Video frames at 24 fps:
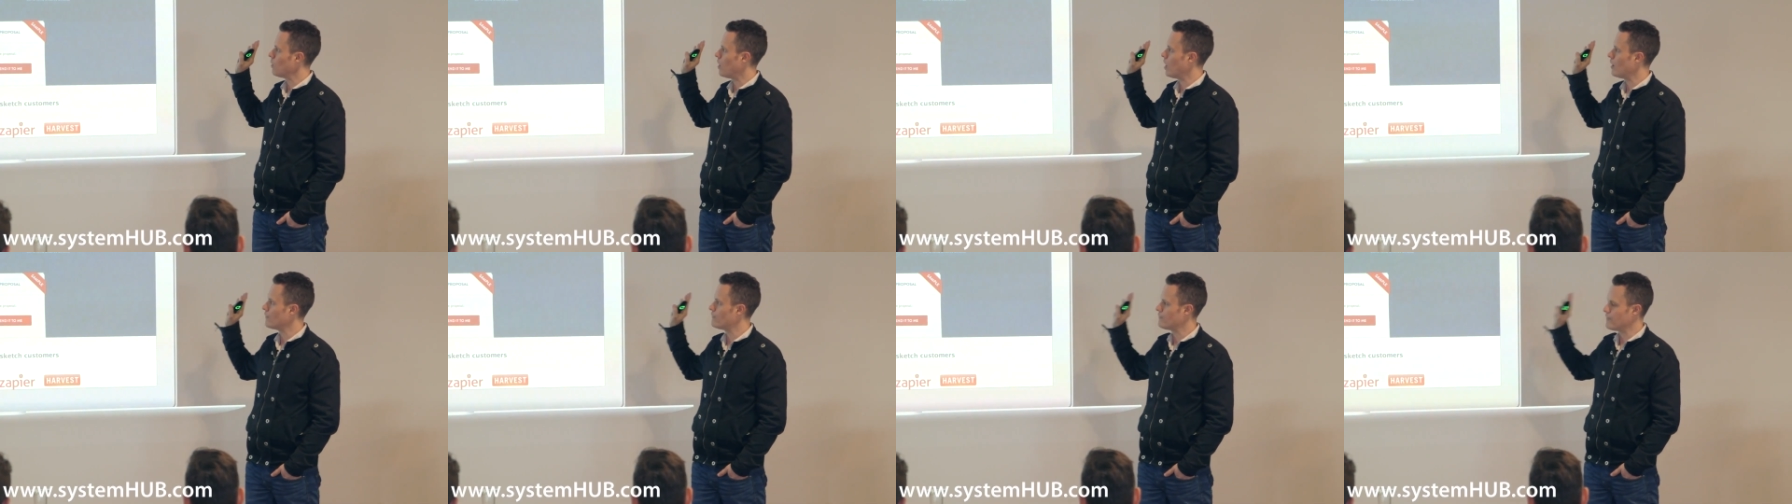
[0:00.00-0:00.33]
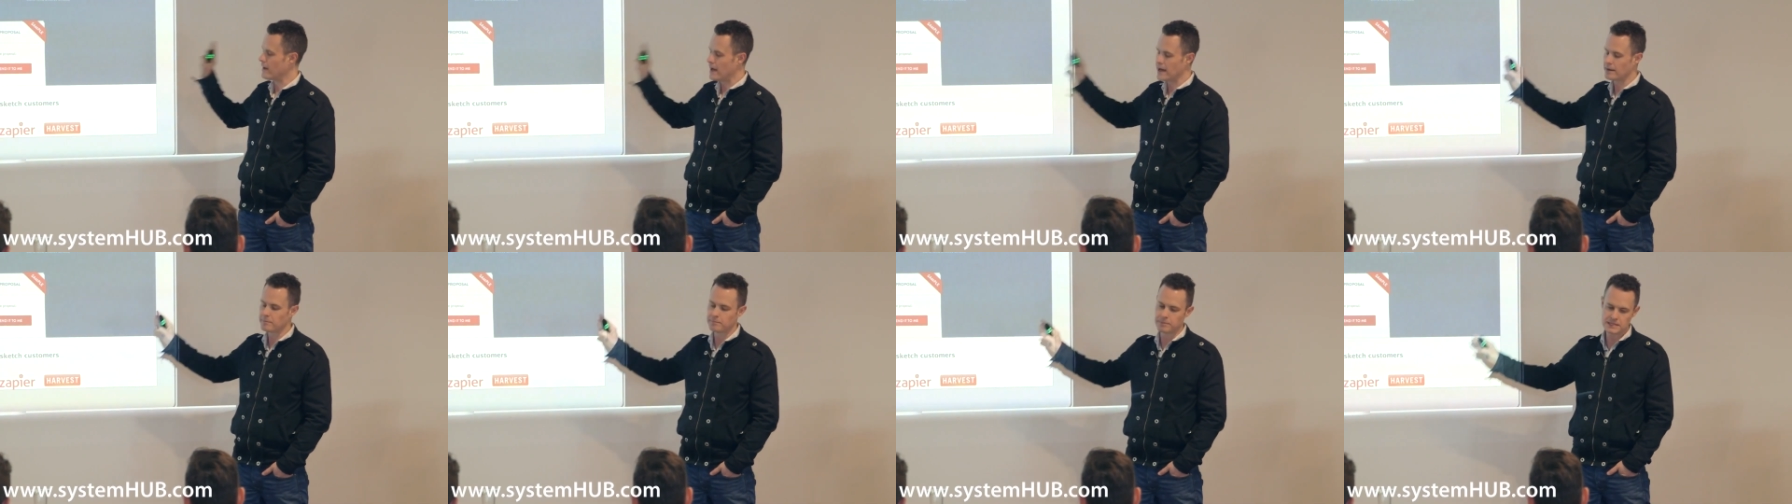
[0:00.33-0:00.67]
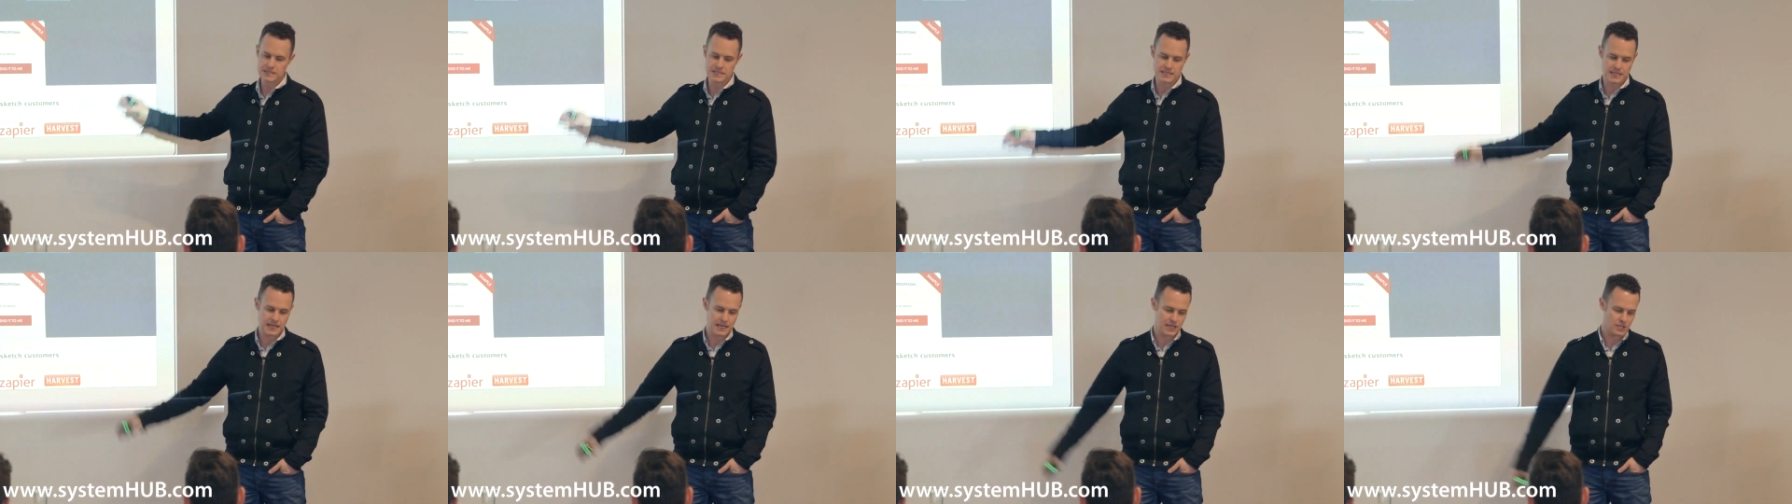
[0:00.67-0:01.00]
I found
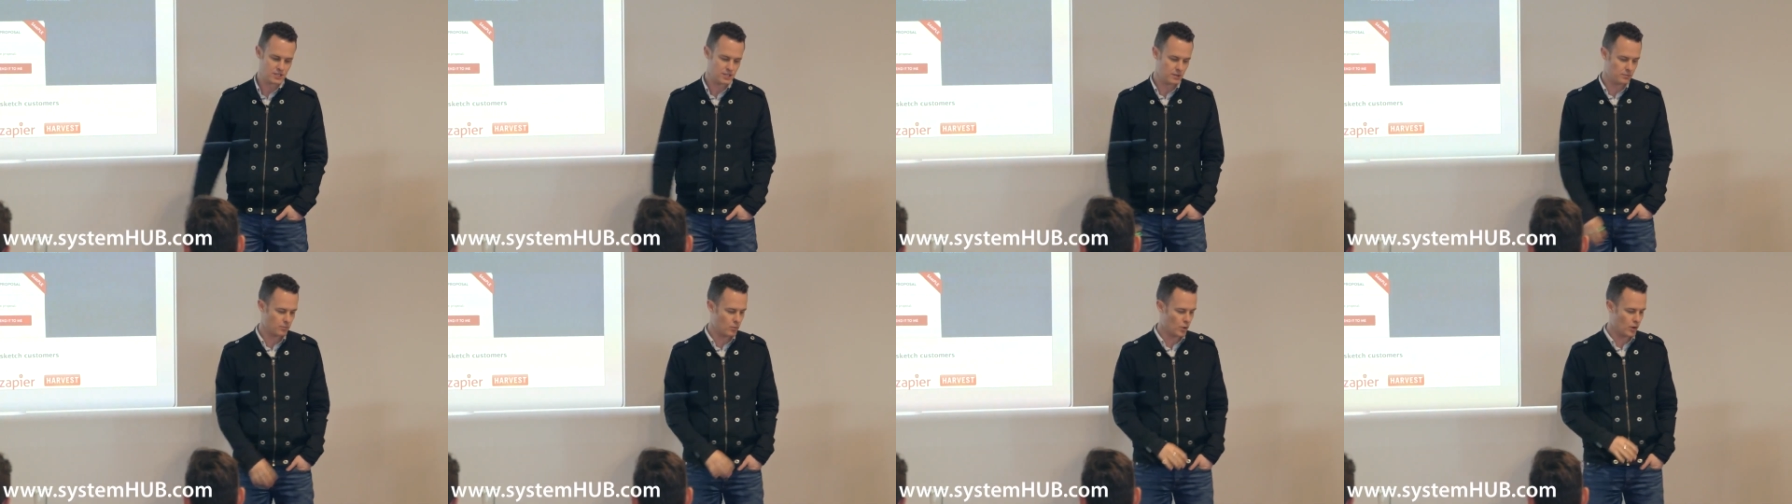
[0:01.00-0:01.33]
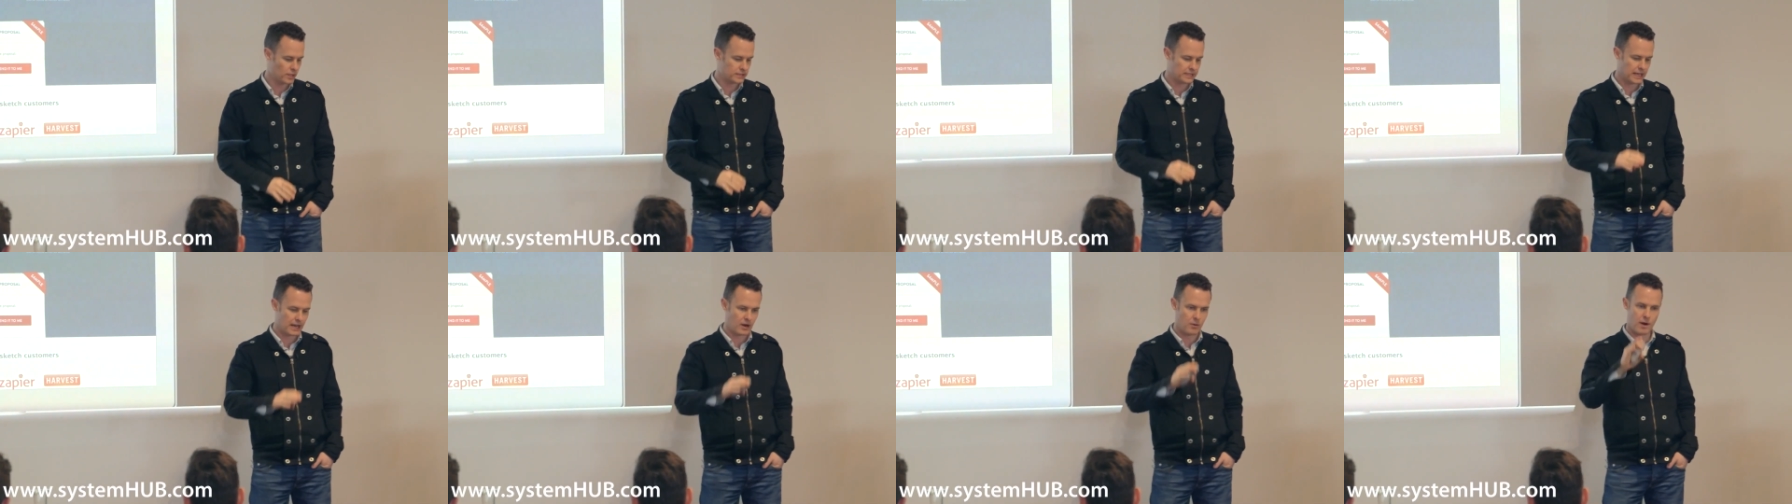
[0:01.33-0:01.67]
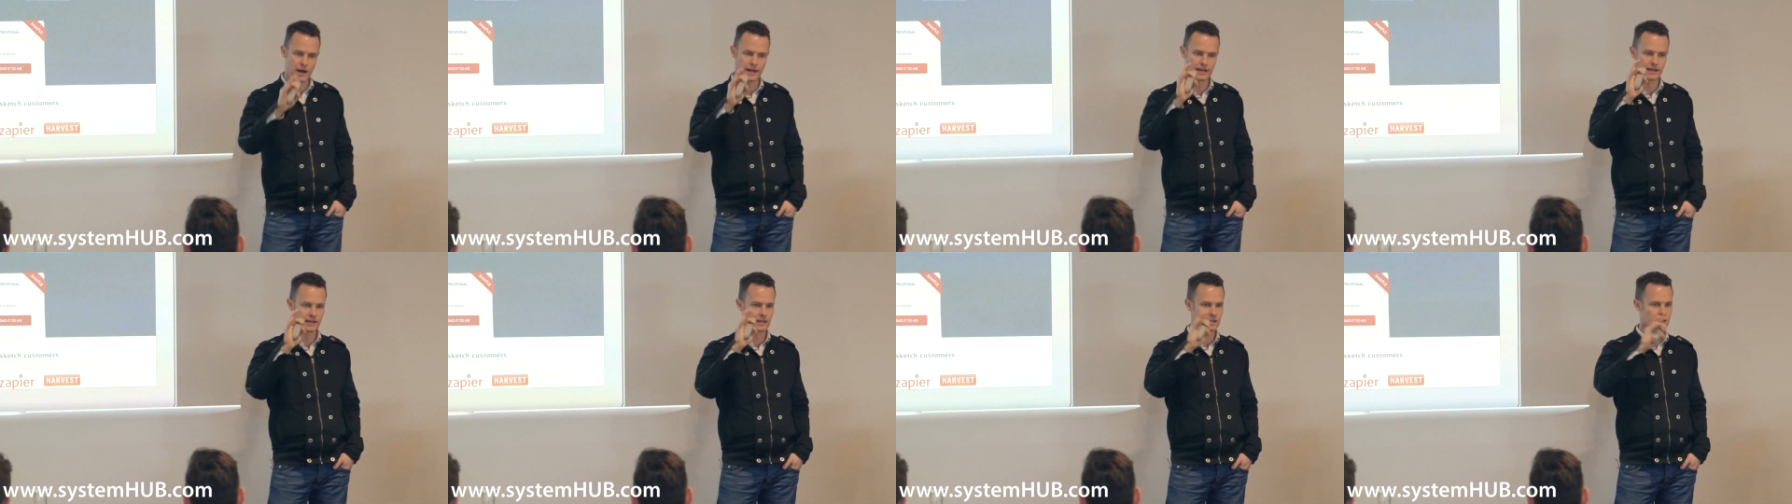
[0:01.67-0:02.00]
BidSketch and worked out a
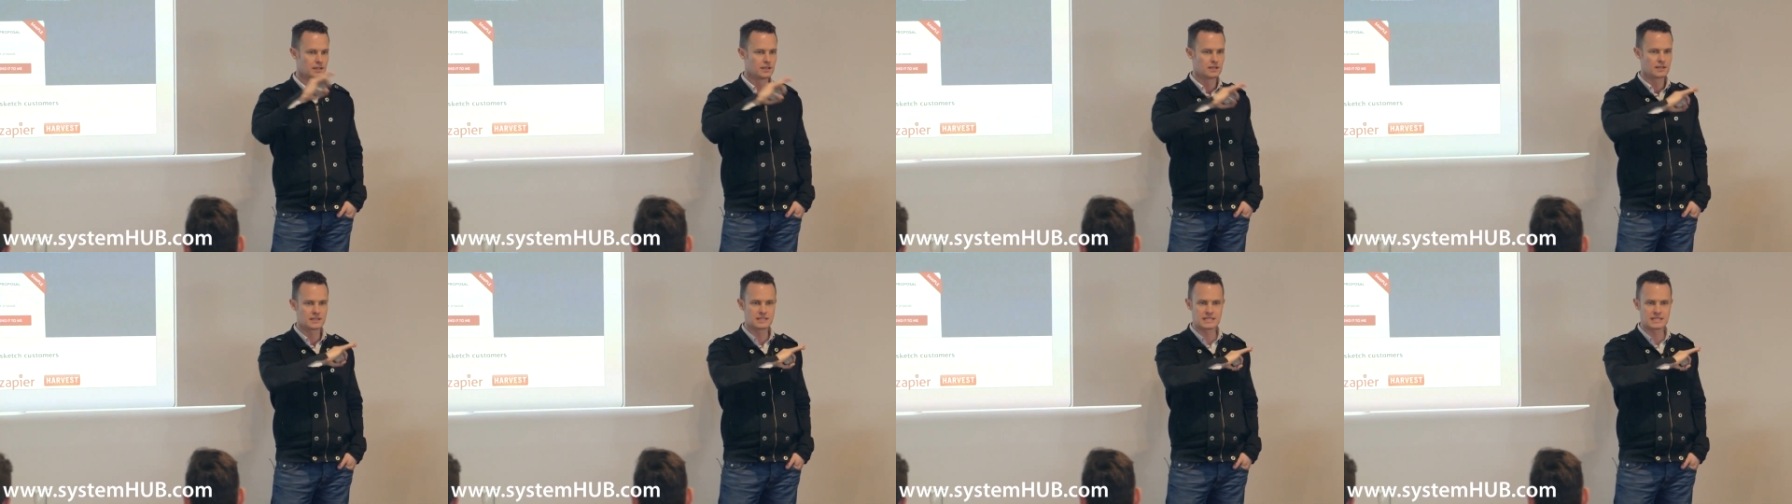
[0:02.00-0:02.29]
way to